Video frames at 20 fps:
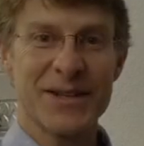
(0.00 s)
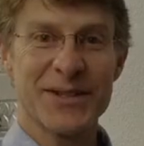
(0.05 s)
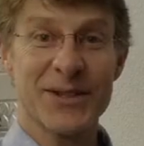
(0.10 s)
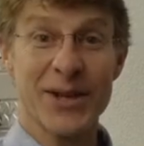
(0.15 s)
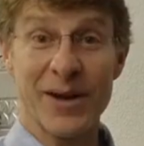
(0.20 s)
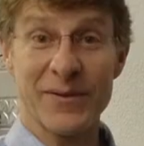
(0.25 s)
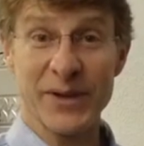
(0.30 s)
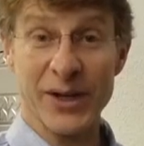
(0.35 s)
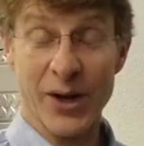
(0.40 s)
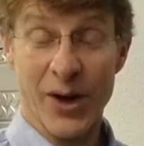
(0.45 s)

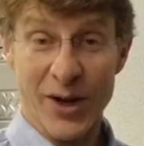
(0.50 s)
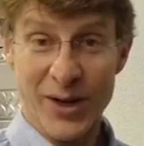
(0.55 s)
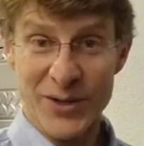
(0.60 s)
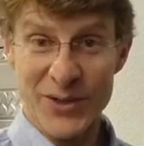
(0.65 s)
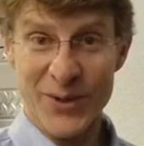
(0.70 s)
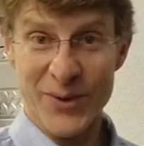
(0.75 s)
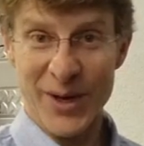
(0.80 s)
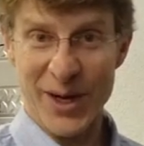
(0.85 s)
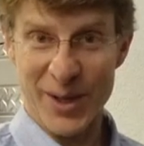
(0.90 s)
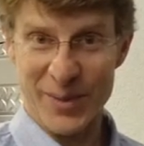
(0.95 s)
Softing
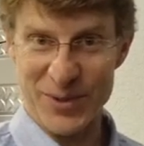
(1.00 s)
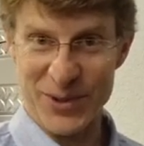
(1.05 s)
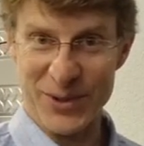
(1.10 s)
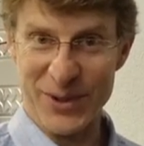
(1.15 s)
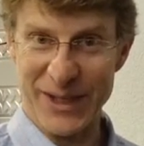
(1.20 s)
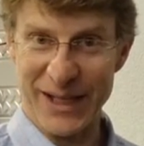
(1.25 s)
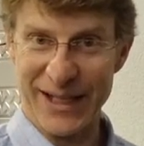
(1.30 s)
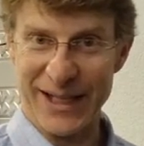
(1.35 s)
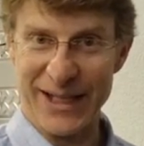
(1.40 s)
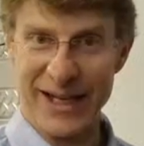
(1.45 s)
also helps
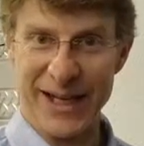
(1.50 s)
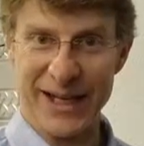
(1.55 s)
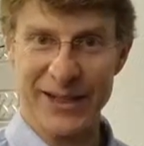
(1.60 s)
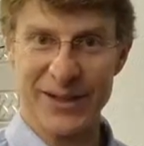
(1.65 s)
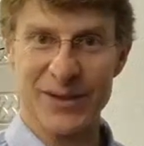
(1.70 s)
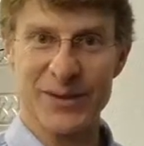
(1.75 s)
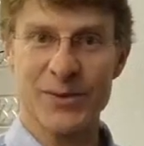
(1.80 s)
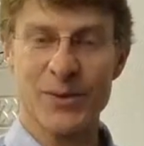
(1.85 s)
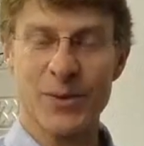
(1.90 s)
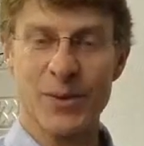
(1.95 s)
you get
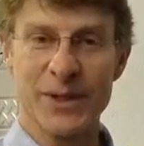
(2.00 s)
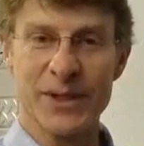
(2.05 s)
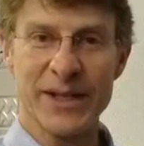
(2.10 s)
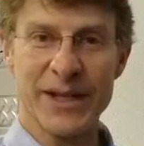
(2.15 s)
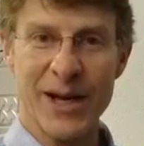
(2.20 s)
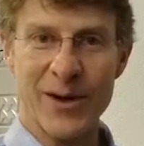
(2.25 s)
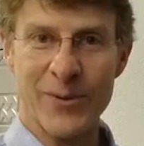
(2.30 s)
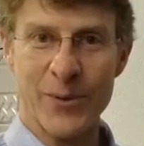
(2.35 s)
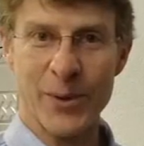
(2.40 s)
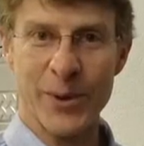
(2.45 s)
connected with
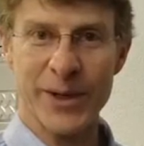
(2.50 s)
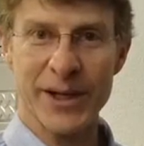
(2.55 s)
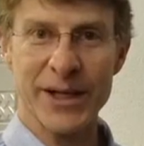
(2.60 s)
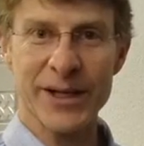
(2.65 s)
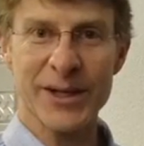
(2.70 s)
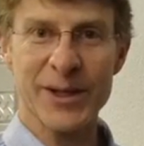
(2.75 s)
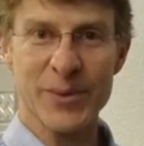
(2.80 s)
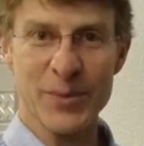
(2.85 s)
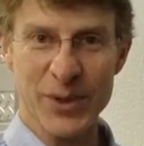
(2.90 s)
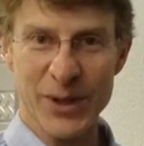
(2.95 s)

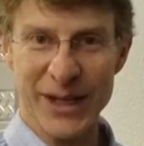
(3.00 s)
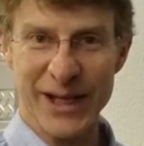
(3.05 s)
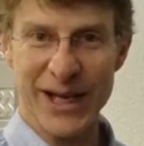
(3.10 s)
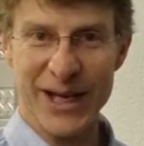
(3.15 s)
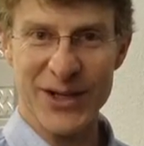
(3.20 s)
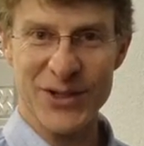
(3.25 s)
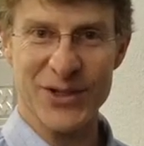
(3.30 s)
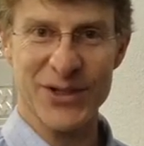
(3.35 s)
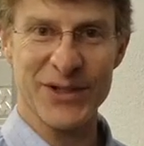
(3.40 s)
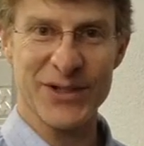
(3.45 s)
networking
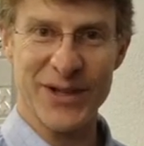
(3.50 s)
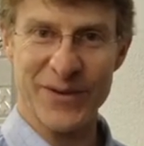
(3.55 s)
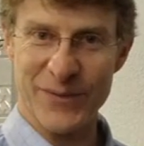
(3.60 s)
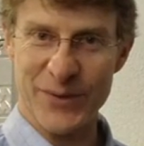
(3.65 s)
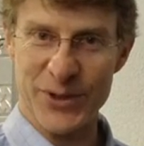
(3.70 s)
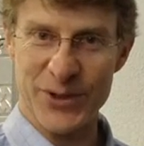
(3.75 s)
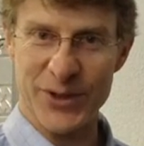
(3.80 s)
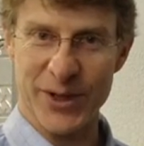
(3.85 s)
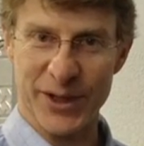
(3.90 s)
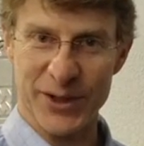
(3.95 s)
communications
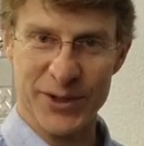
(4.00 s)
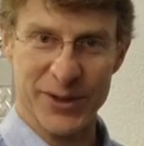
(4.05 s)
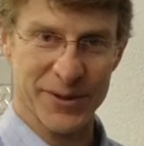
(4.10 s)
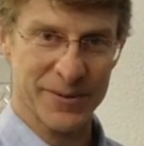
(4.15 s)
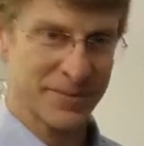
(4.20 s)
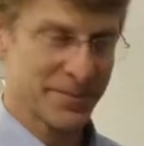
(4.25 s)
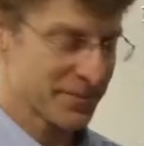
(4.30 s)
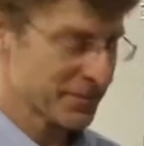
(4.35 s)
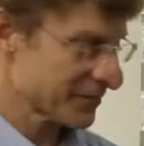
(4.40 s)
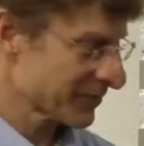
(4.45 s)

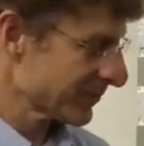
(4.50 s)
infrastructure.